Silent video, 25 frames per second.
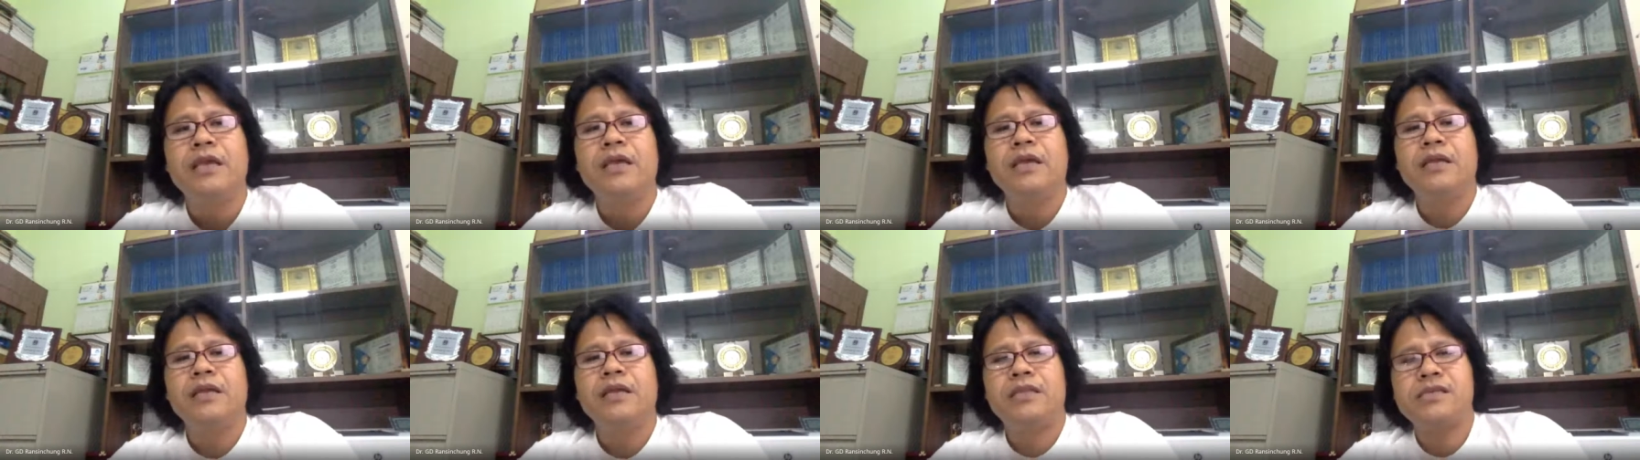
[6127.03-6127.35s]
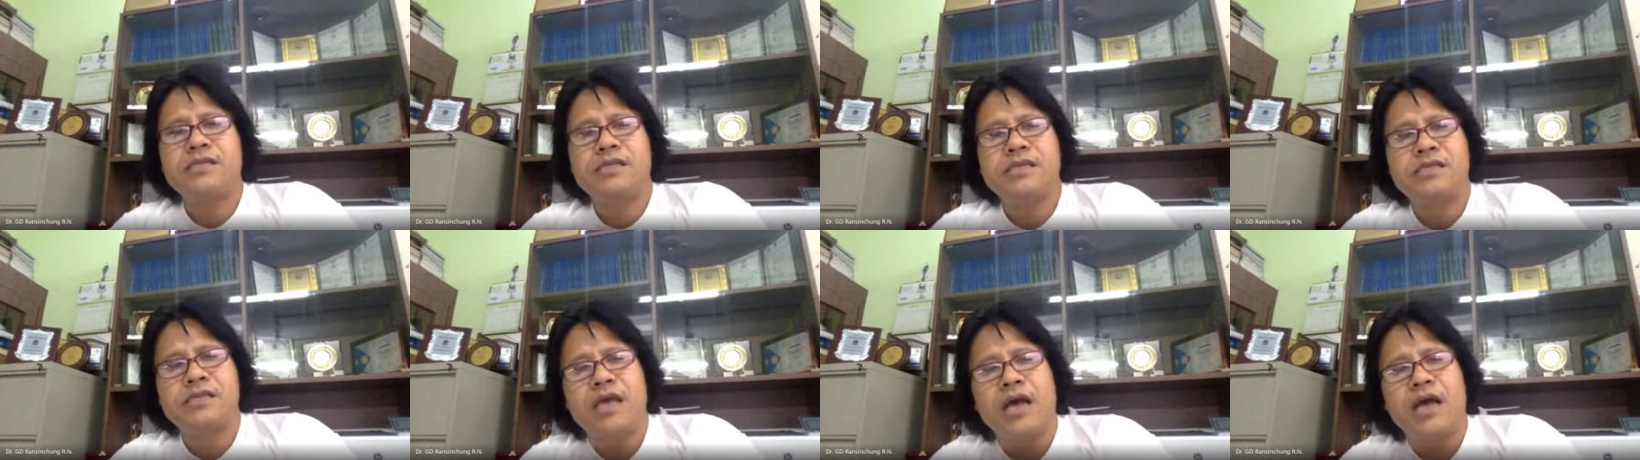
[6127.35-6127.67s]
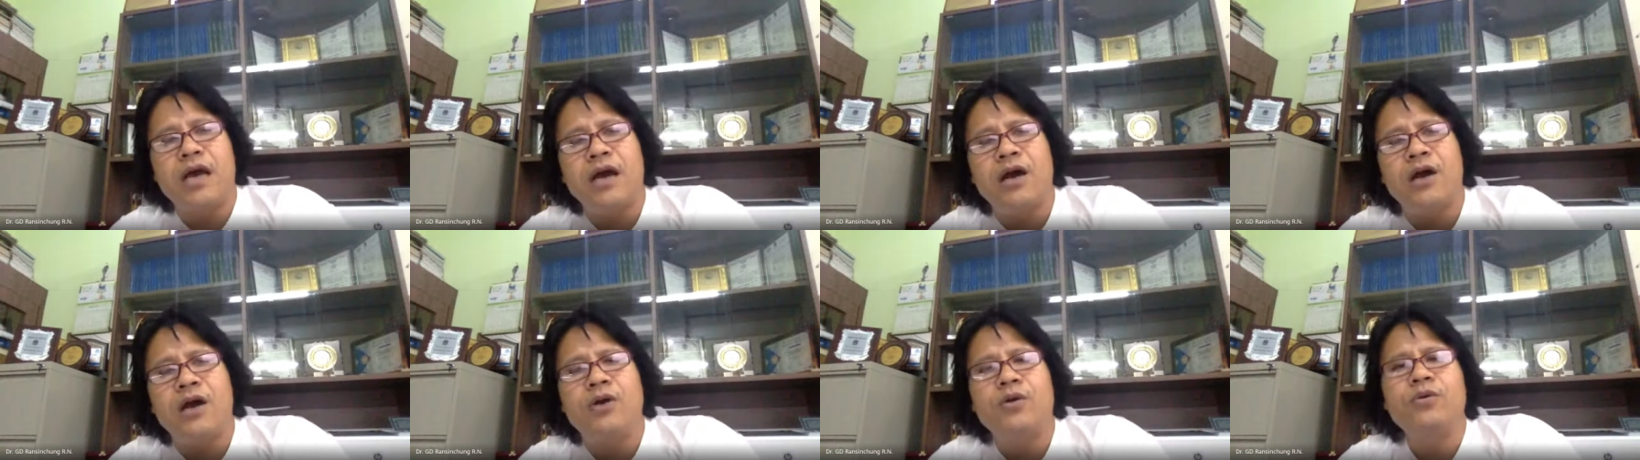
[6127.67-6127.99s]
This is
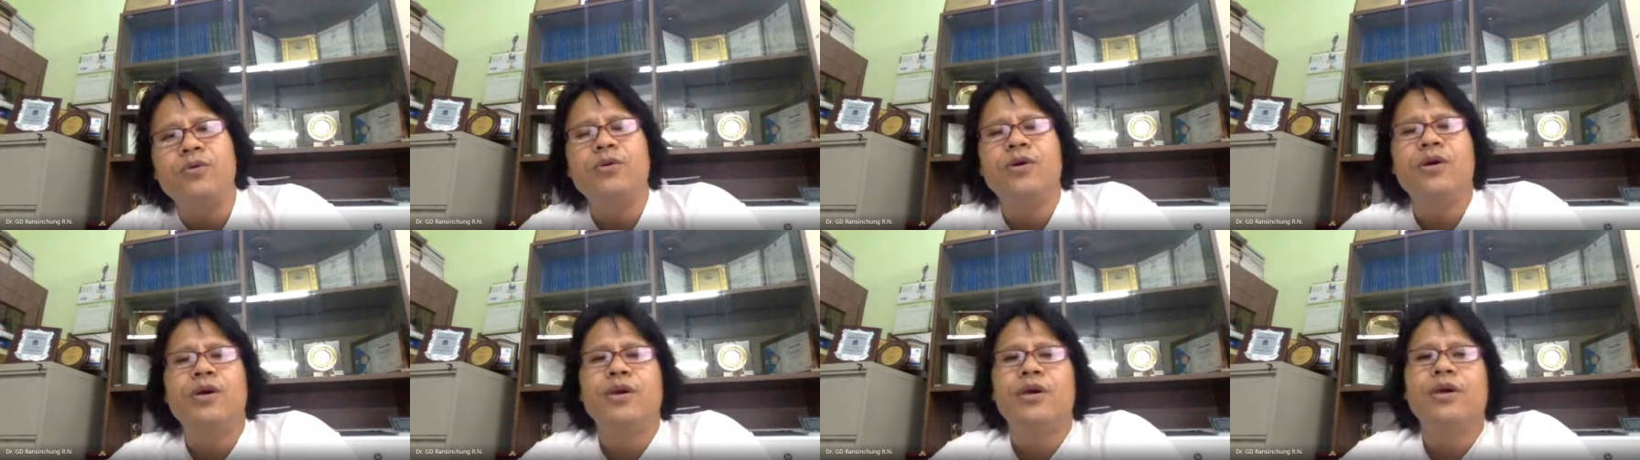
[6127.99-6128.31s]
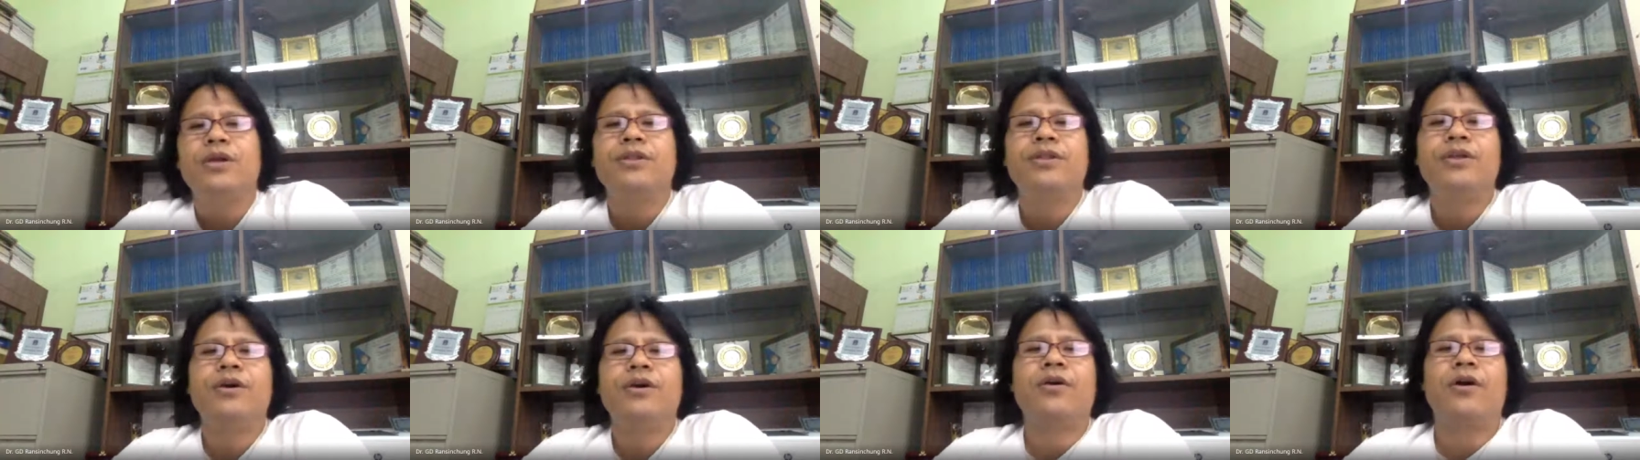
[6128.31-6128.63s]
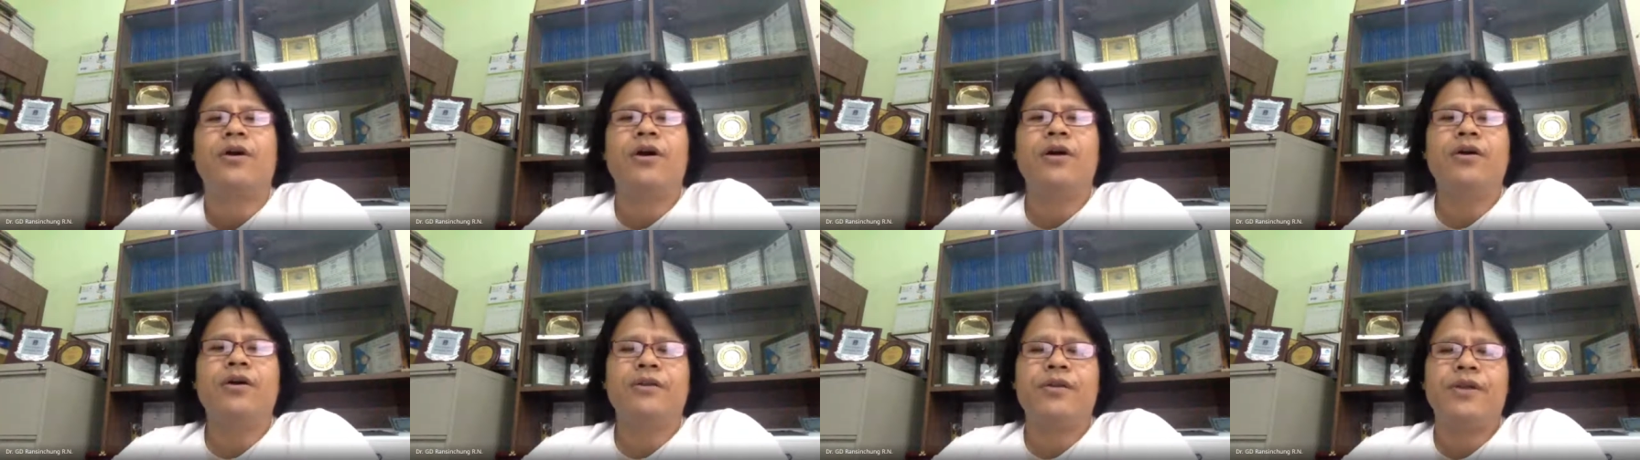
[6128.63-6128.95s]
how the
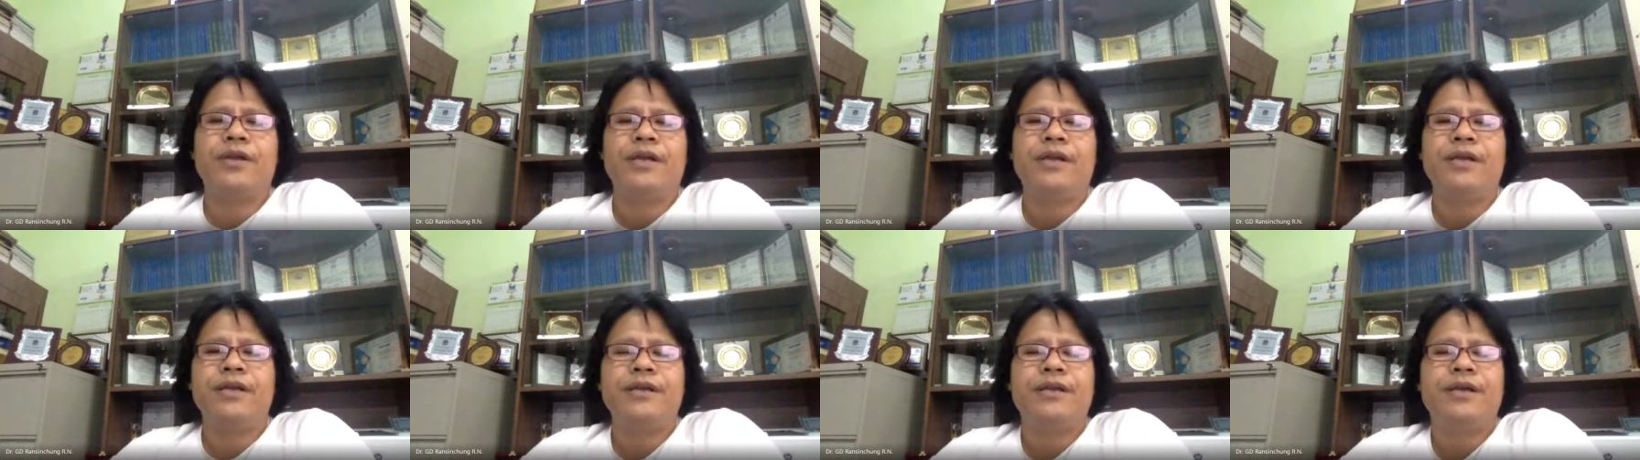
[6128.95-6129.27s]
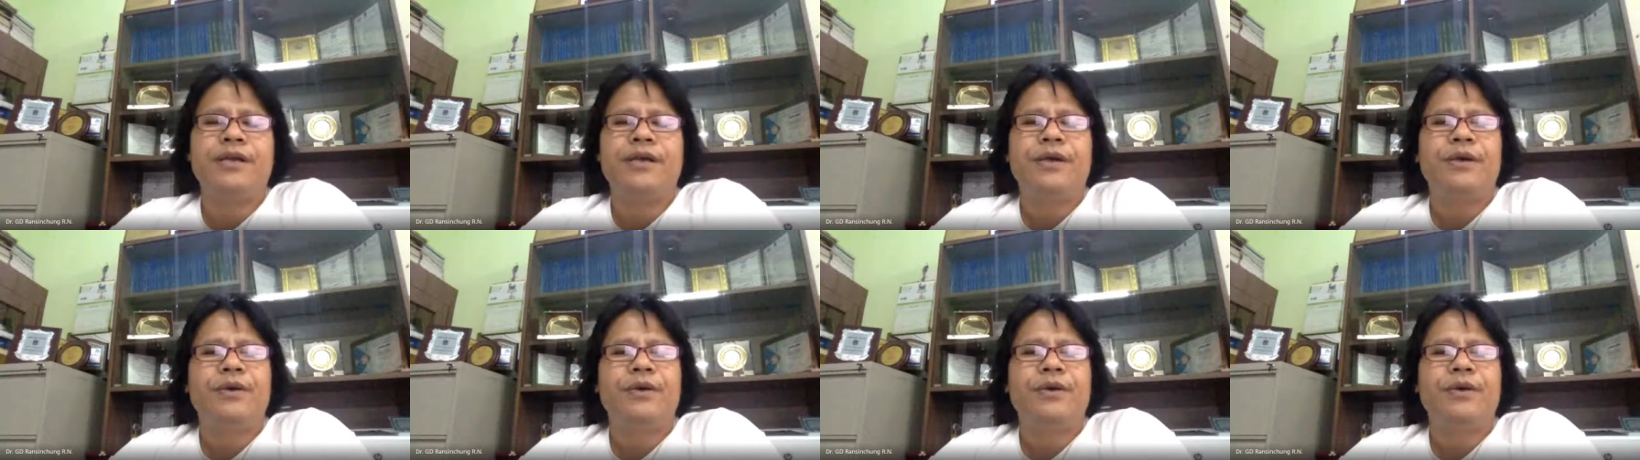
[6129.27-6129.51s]
concrete,